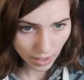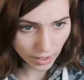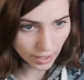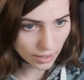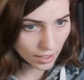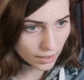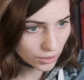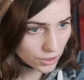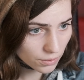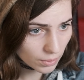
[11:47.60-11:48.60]
And I think
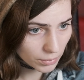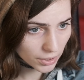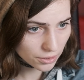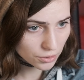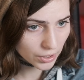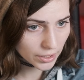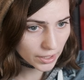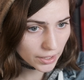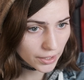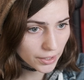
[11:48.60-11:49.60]
just one more string
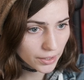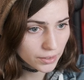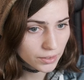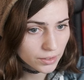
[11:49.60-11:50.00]
here.